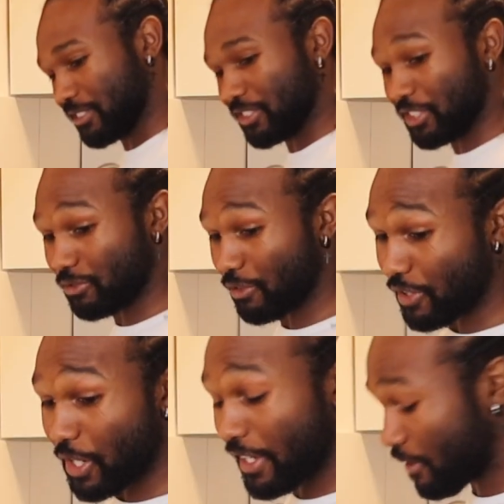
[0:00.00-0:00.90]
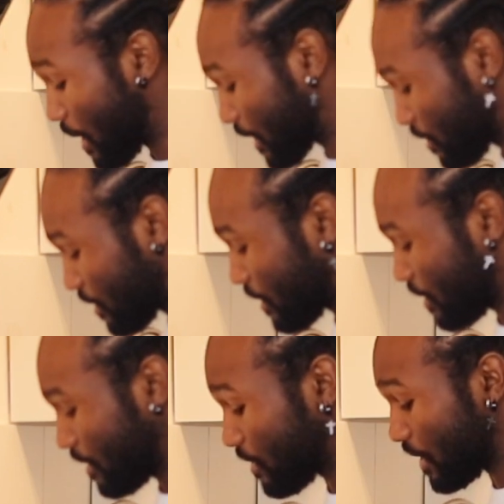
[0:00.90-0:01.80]
just reverted back to
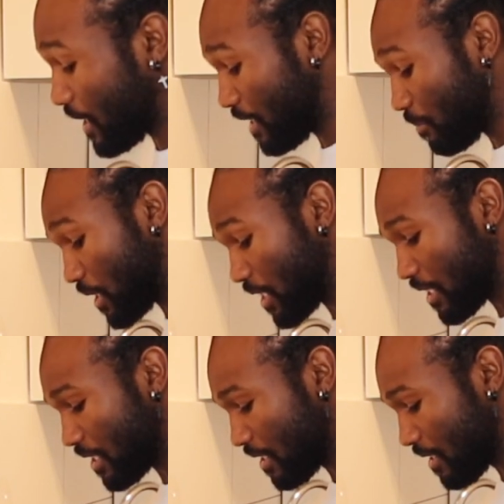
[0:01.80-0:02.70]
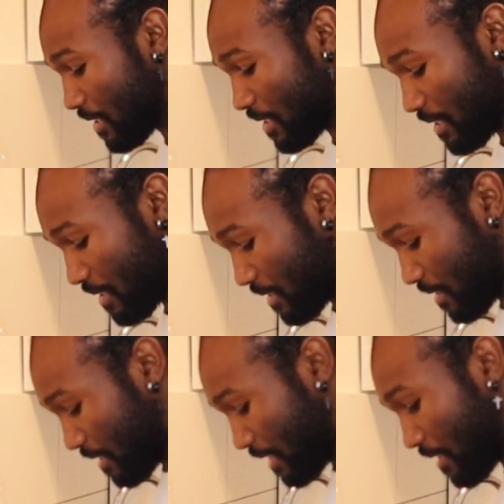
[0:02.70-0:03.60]
eating meat.
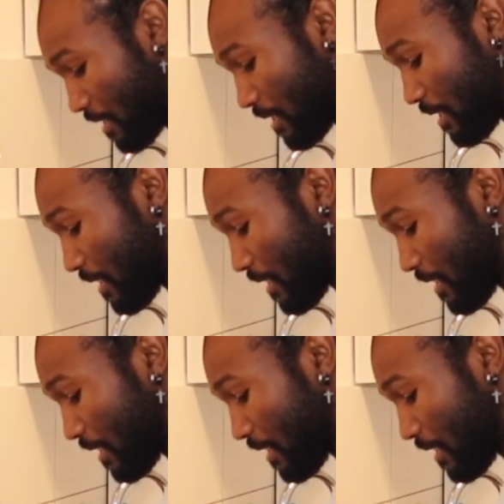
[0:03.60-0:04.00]
And